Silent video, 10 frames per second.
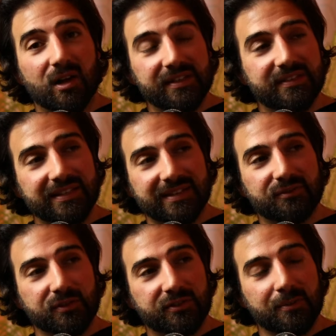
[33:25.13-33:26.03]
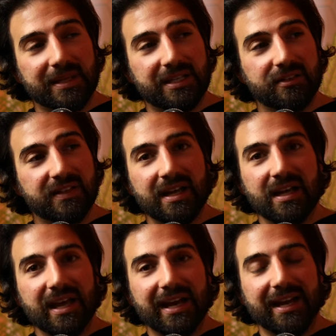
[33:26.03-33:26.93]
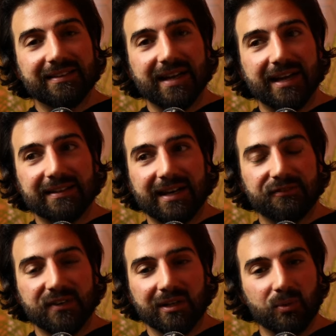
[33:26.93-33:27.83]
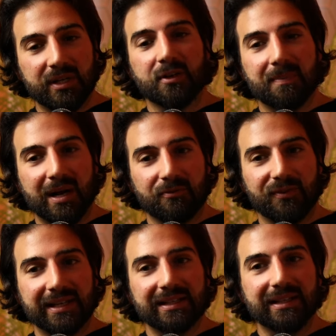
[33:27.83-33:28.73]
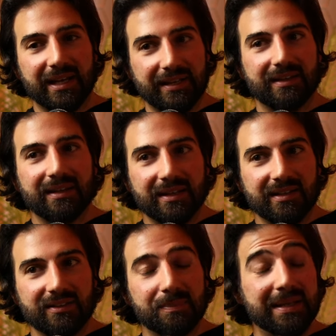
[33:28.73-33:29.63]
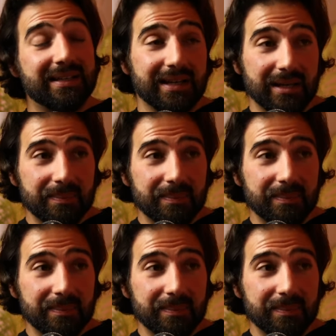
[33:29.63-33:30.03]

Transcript: all these things in for so many years. And I, I, I felt weird about finally like speaking